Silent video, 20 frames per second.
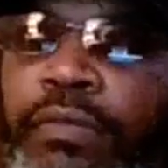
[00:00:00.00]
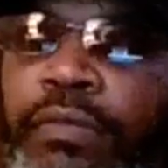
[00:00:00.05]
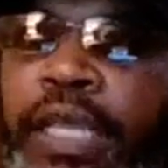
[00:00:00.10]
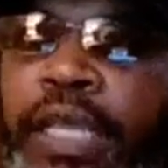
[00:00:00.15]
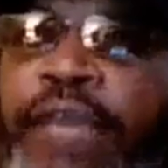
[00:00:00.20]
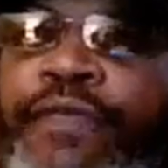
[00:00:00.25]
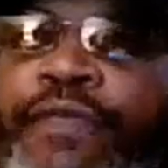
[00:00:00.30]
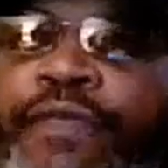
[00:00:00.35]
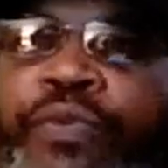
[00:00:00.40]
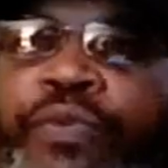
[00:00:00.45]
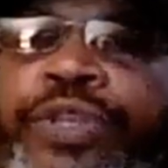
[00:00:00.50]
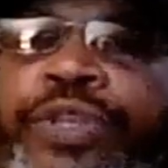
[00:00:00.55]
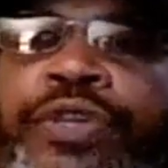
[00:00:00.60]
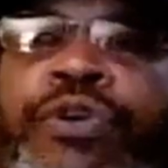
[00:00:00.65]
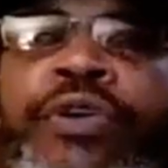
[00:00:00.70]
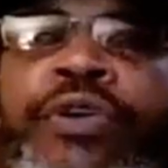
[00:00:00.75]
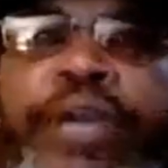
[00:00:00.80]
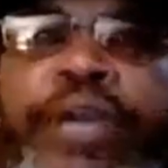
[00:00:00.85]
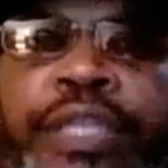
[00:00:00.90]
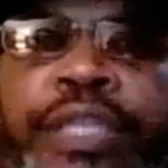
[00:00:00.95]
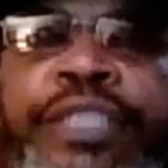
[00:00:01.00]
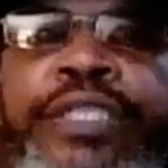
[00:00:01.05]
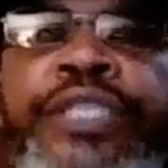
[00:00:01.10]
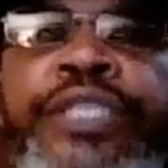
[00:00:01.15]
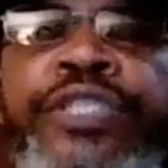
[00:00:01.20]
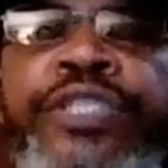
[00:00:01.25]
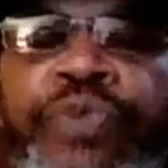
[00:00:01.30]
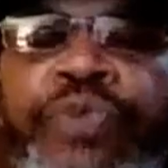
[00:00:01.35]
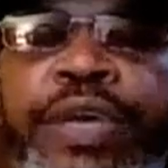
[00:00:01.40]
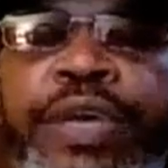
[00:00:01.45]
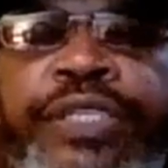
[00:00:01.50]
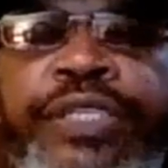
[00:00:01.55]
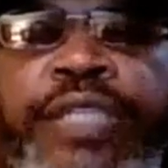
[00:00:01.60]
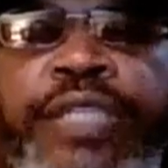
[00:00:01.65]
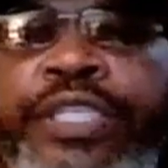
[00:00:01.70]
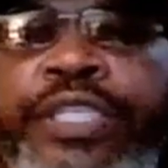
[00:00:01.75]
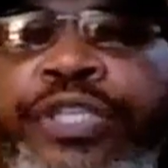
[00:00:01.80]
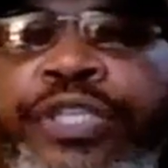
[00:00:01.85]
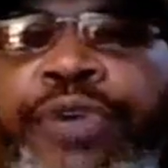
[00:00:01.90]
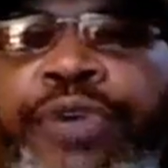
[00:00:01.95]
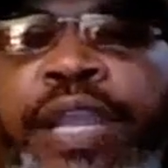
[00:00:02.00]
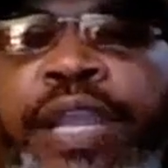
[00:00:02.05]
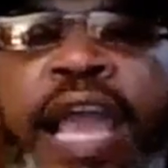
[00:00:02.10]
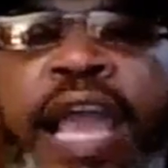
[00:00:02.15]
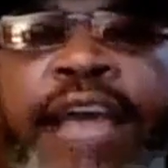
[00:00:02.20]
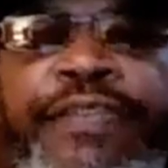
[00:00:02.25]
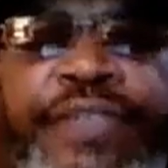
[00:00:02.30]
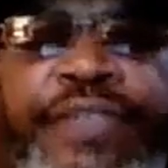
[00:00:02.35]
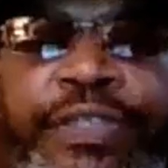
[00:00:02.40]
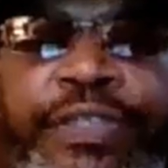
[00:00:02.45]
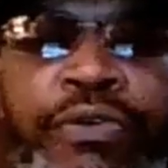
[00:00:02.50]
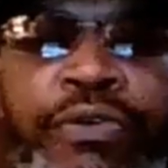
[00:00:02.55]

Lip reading: even when you're in a situation that you're in, life still